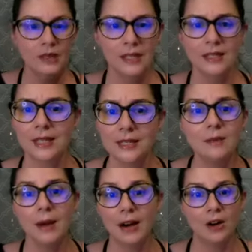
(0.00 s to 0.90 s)
It
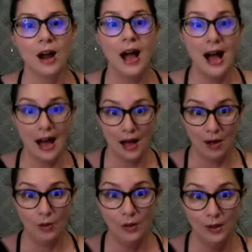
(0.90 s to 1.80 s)
doesn't matter
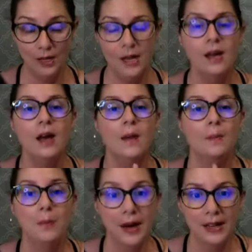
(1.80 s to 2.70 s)
how,
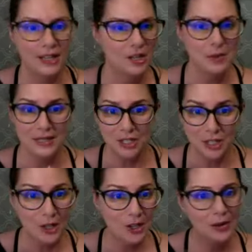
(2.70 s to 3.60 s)
but it could be
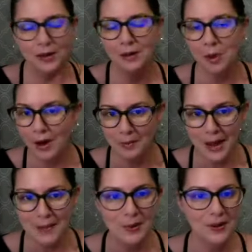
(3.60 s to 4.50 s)
digital or on
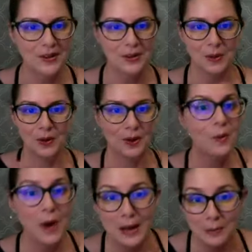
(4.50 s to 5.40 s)
paper or on a
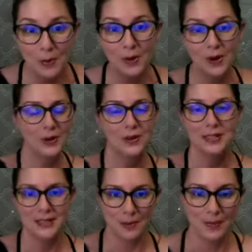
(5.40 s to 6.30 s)
whiteboard or
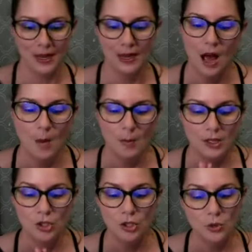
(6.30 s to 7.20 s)
something.
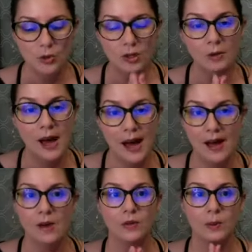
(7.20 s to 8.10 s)
But do you
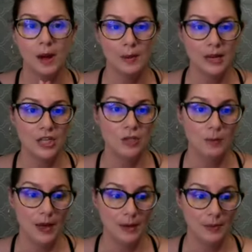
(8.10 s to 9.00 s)
have your publication
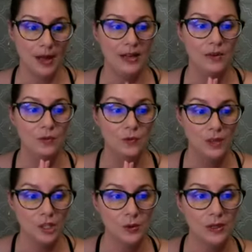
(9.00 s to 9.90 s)
pipeline
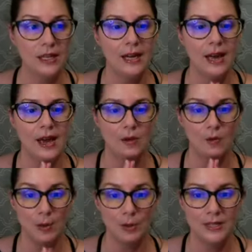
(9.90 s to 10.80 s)
visually
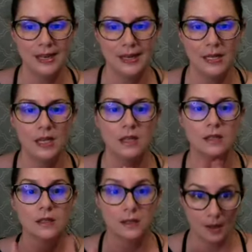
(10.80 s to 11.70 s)
represented
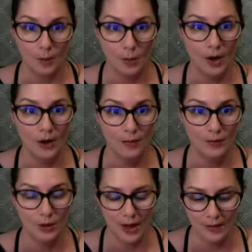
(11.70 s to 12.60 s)
somewhere?
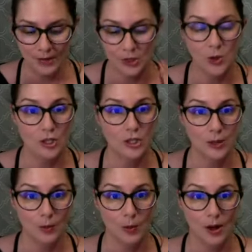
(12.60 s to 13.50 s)
Okay, that's question
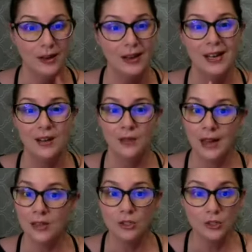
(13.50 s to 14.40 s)
number 1. If the
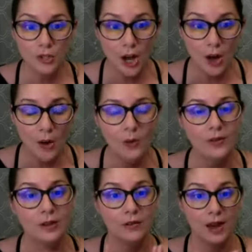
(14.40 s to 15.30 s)
answer is no,
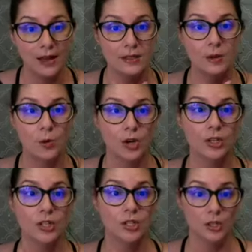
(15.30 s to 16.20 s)
then you've got some work
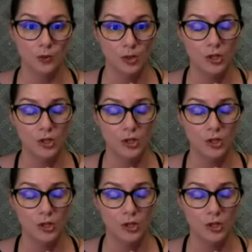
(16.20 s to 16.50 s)
to do.